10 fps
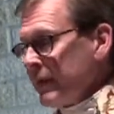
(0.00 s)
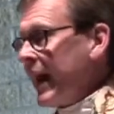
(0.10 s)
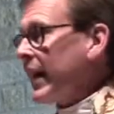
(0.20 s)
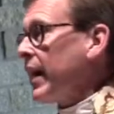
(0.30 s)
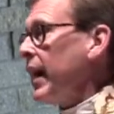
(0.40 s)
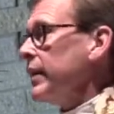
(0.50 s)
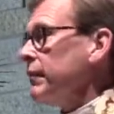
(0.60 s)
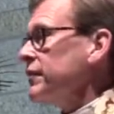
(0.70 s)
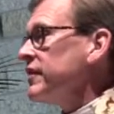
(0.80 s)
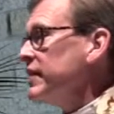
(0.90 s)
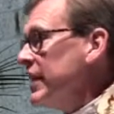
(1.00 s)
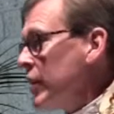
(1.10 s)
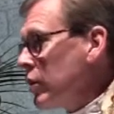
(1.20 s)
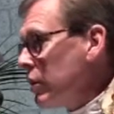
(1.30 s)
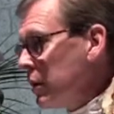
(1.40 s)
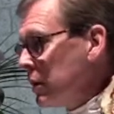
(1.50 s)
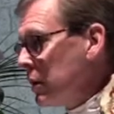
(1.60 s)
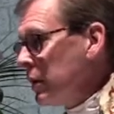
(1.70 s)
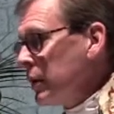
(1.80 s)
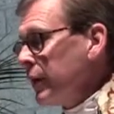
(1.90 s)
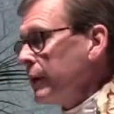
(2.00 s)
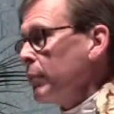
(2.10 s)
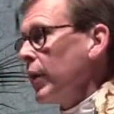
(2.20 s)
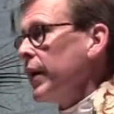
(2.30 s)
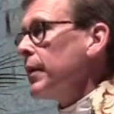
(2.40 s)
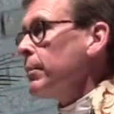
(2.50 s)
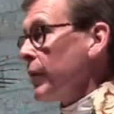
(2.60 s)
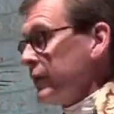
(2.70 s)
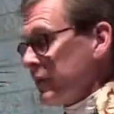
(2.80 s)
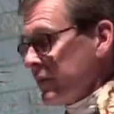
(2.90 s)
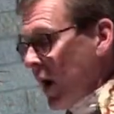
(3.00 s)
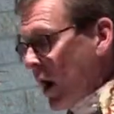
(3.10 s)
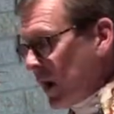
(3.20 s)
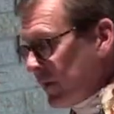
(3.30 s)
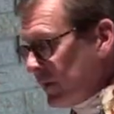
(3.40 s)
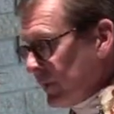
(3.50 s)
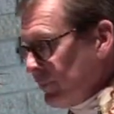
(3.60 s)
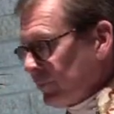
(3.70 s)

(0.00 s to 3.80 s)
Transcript: That kind of sneer can break a person's heart.